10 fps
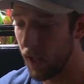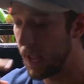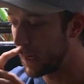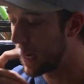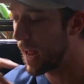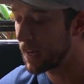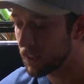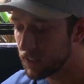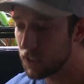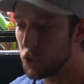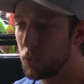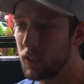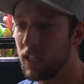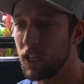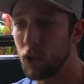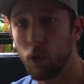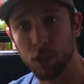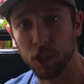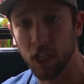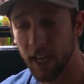And it had nothing to do with the
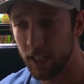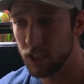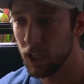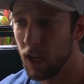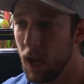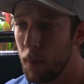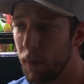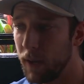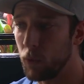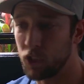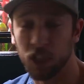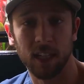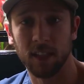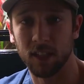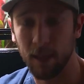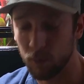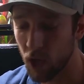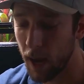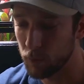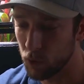enclosure change, but it was just at the same
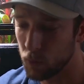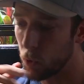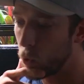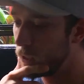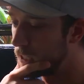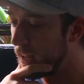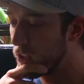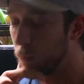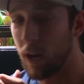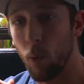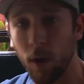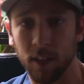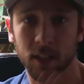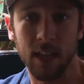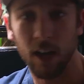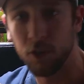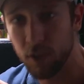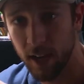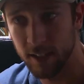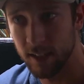time, so it's more coincidental. But I wanted to tell you
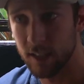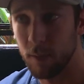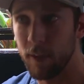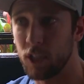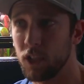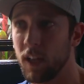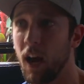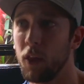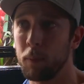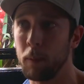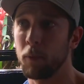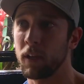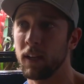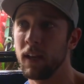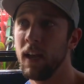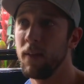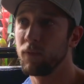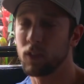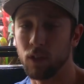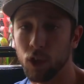guys this to make sure that other people can
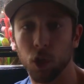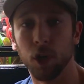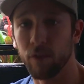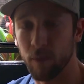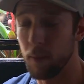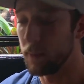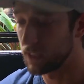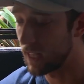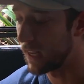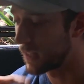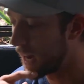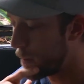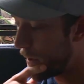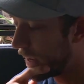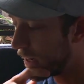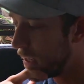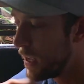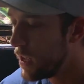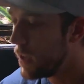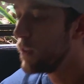learn from the mistake that I made.
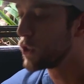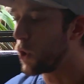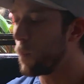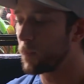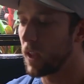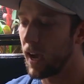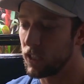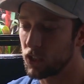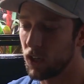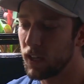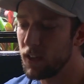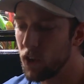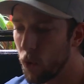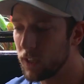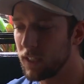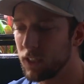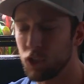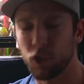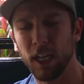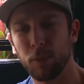So I started noticing
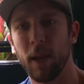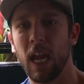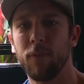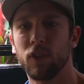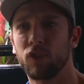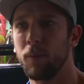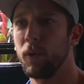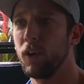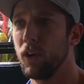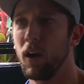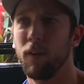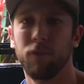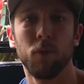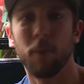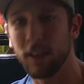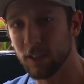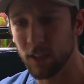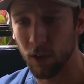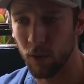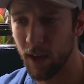strange behaviors from her a few months
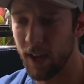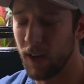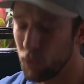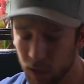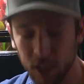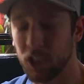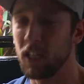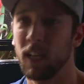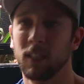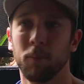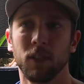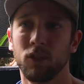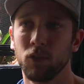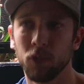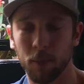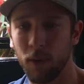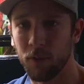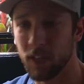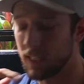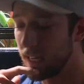ago, and I really should have done something sooner about
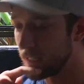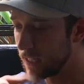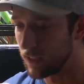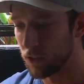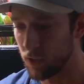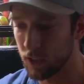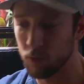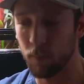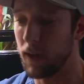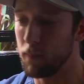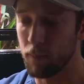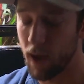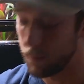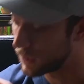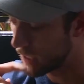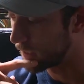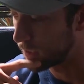this, and I didn't. So this is my mistakes